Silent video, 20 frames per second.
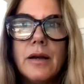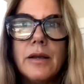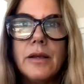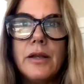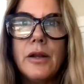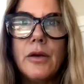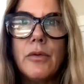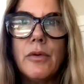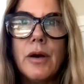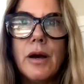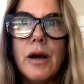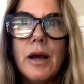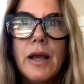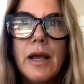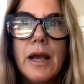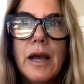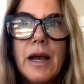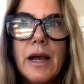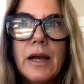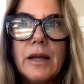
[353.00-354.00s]
I
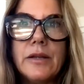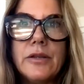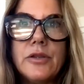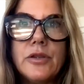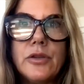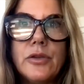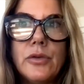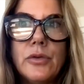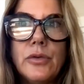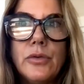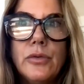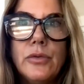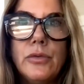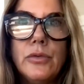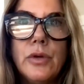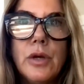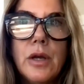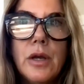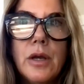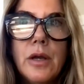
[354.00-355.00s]
had
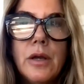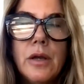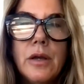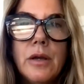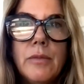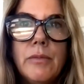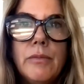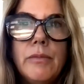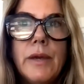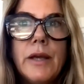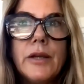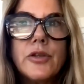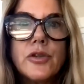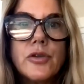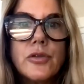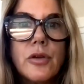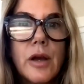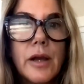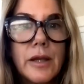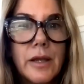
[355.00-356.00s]
to make
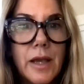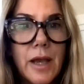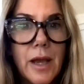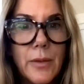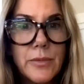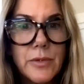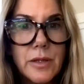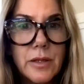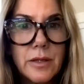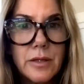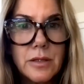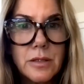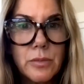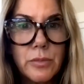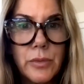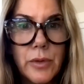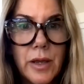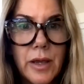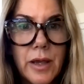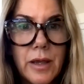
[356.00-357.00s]
sure I kept the
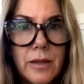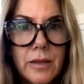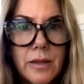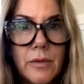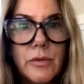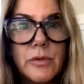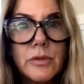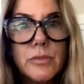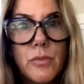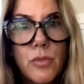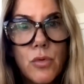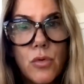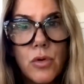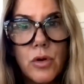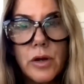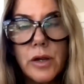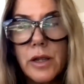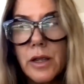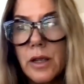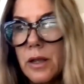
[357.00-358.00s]
display that was
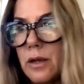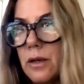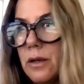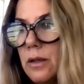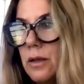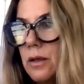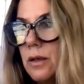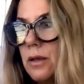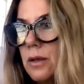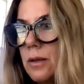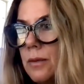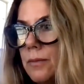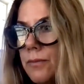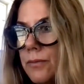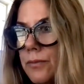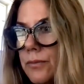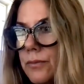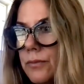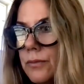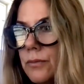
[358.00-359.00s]
more in
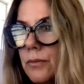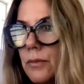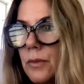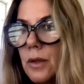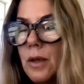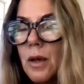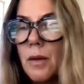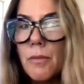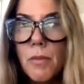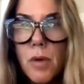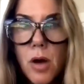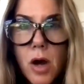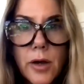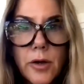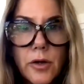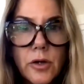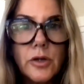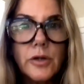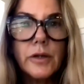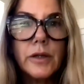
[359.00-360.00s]
a
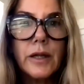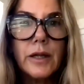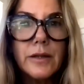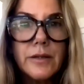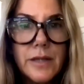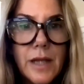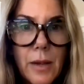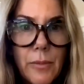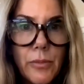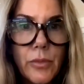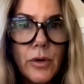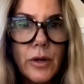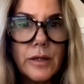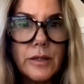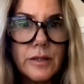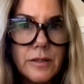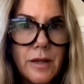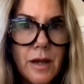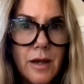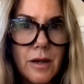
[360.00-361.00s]
modern contemporary
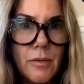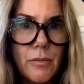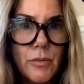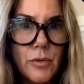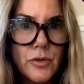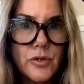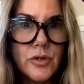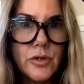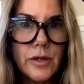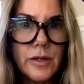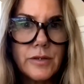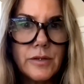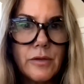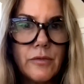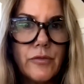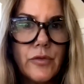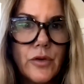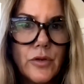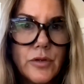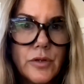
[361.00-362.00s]
style
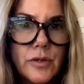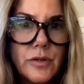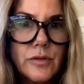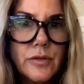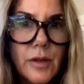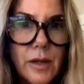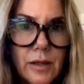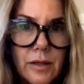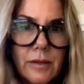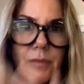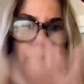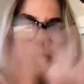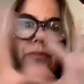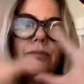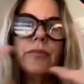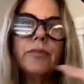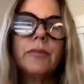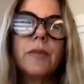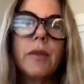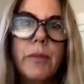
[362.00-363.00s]
merchandising versus like
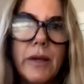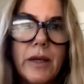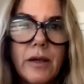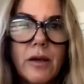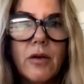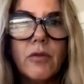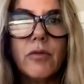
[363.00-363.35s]
the big